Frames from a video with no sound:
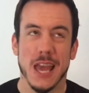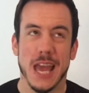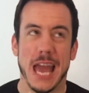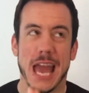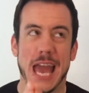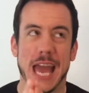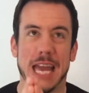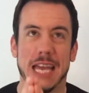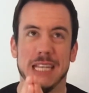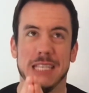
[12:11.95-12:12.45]

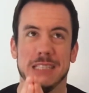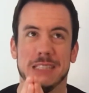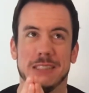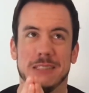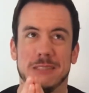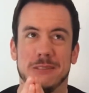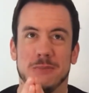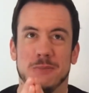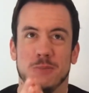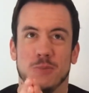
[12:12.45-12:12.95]
and
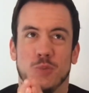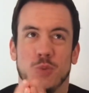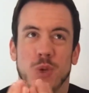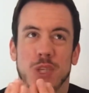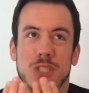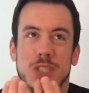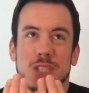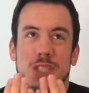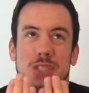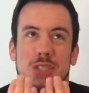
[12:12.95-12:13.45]
we're
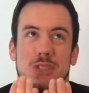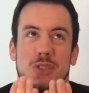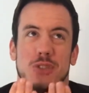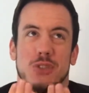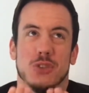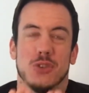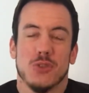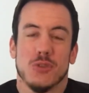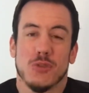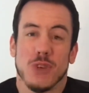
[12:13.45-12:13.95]

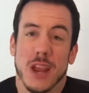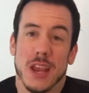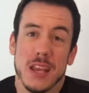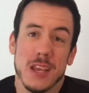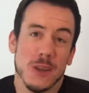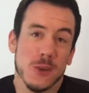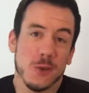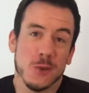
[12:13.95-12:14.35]
just great,